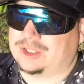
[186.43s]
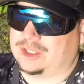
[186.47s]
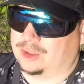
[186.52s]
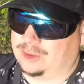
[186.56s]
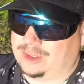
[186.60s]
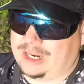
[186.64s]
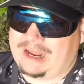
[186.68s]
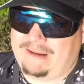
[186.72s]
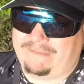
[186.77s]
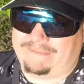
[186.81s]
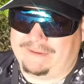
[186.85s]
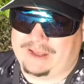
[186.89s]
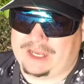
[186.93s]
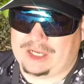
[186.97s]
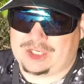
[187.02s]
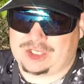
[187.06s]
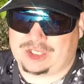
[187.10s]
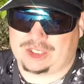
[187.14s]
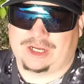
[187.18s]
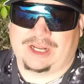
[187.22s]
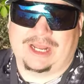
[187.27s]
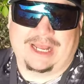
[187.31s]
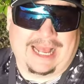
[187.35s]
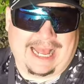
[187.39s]
the
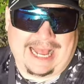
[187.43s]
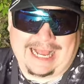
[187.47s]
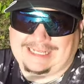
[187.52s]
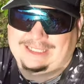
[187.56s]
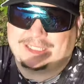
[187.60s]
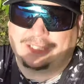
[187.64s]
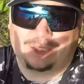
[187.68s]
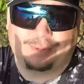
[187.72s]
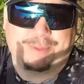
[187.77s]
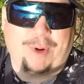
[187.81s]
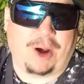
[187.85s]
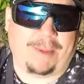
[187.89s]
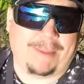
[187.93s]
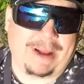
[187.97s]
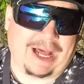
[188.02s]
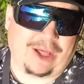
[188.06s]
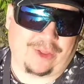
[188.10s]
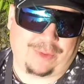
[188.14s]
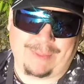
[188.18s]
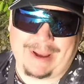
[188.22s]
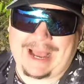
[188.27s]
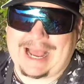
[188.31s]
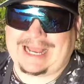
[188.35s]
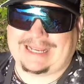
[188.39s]
crayfish, as a
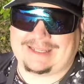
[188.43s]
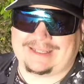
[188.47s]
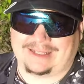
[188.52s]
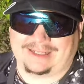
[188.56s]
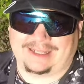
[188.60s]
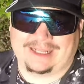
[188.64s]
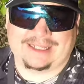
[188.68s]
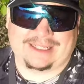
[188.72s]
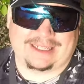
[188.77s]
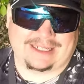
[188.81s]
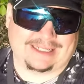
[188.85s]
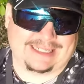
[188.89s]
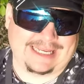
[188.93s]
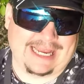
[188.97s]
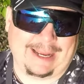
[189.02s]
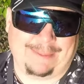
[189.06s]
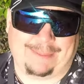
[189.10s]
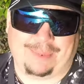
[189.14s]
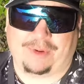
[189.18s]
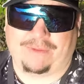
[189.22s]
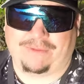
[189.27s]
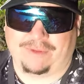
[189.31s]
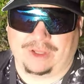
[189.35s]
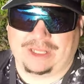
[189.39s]
smallmouth bass in this
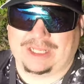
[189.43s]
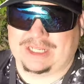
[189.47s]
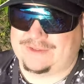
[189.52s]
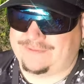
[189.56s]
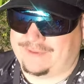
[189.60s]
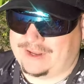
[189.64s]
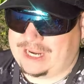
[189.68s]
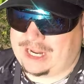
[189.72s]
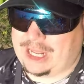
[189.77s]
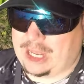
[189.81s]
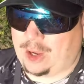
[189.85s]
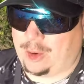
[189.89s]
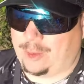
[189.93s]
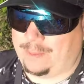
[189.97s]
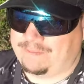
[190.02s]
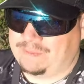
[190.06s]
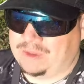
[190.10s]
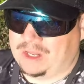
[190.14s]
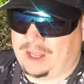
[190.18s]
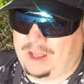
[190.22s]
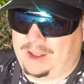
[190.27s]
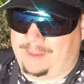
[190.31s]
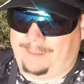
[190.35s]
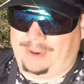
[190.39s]
example for this video.
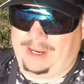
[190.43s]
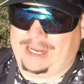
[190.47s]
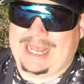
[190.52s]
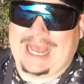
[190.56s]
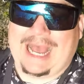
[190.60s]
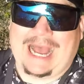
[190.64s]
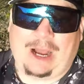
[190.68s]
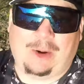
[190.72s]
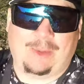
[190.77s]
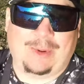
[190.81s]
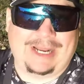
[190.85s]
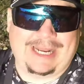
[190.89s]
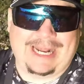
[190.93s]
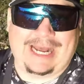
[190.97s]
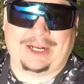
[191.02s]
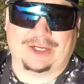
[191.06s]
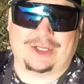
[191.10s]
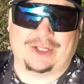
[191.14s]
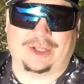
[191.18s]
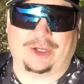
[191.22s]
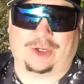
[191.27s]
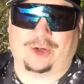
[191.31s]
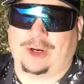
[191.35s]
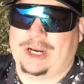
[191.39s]
But yeah, I went down
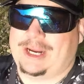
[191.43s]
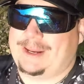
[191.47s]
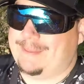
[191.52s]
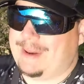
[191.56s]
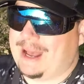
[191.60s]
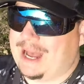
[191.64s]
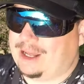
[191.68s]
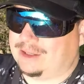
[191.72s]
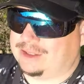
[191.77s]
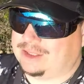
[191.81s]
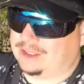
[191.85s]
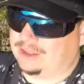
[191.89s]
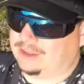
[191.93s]
to the creek mouth,